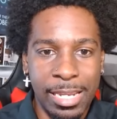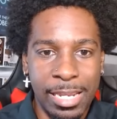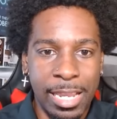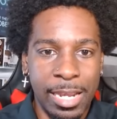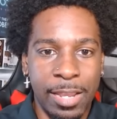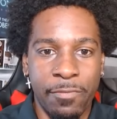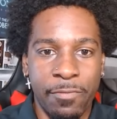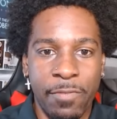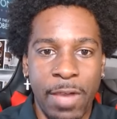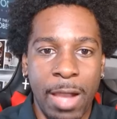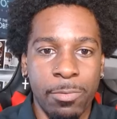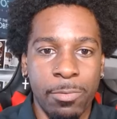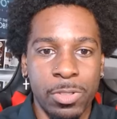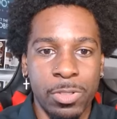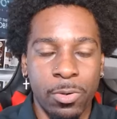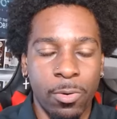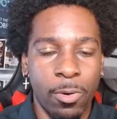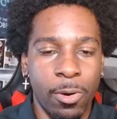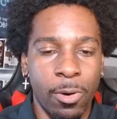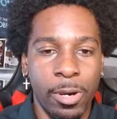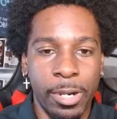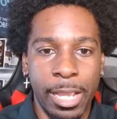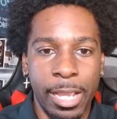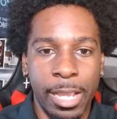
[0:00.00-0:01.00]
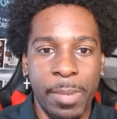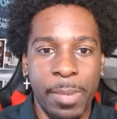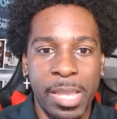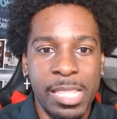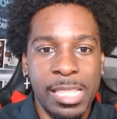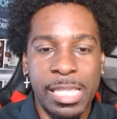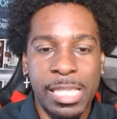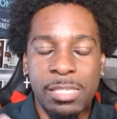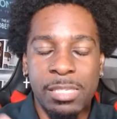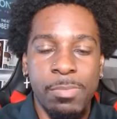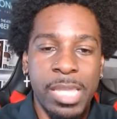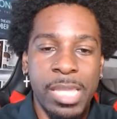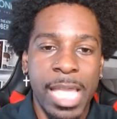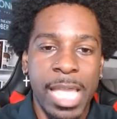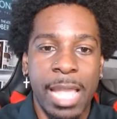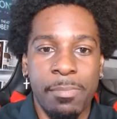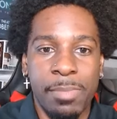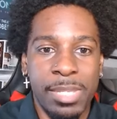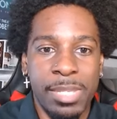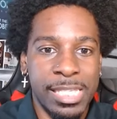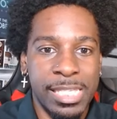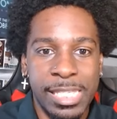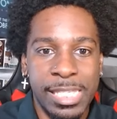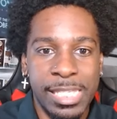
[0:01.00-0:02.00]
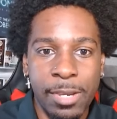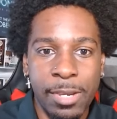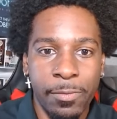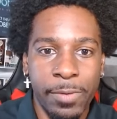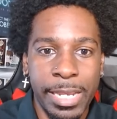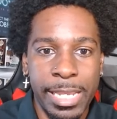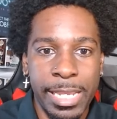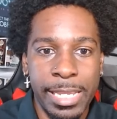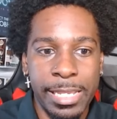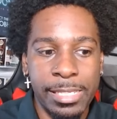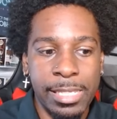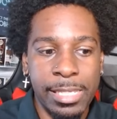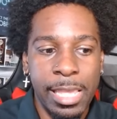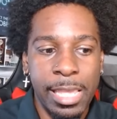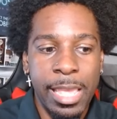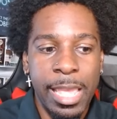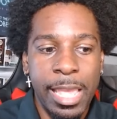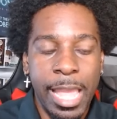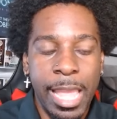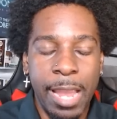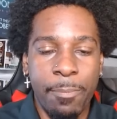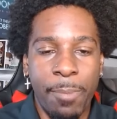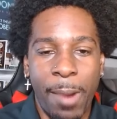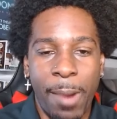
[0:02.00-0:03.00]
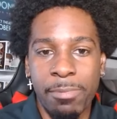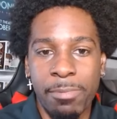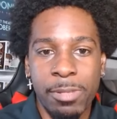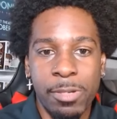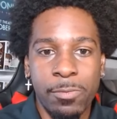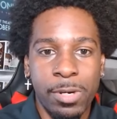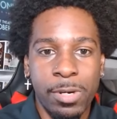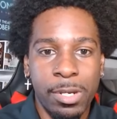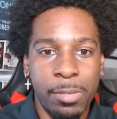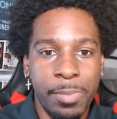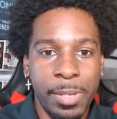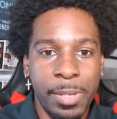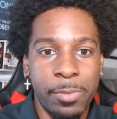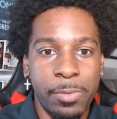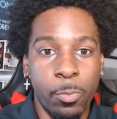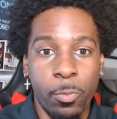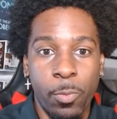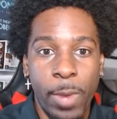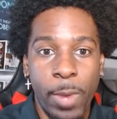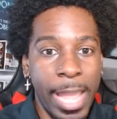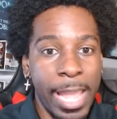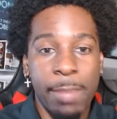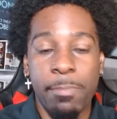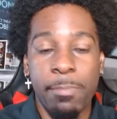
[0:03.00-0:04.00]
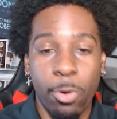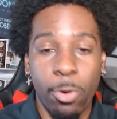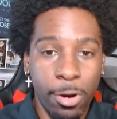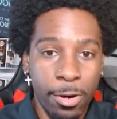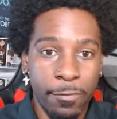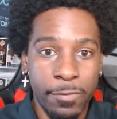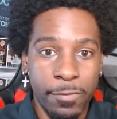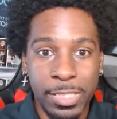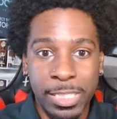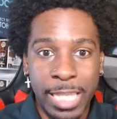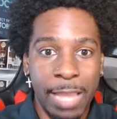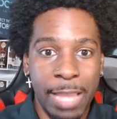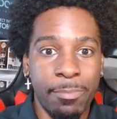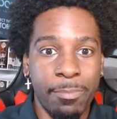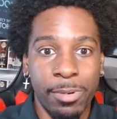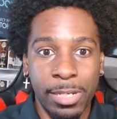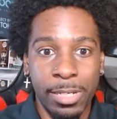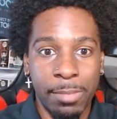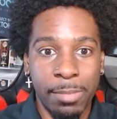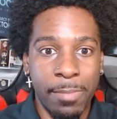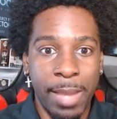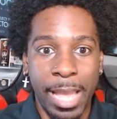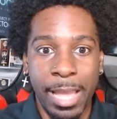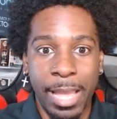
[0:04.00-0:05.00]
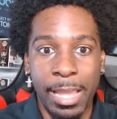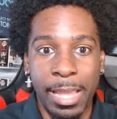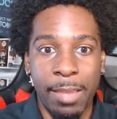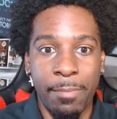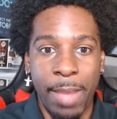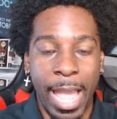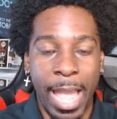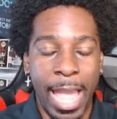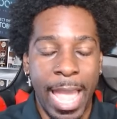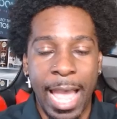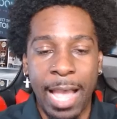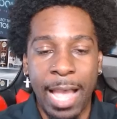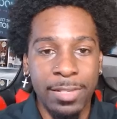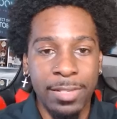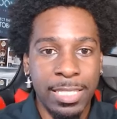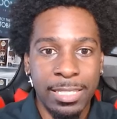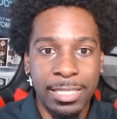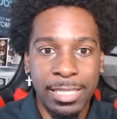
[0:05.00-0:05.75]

And if I was growing up and this became a series, it probably would have been way more of a staple in my house.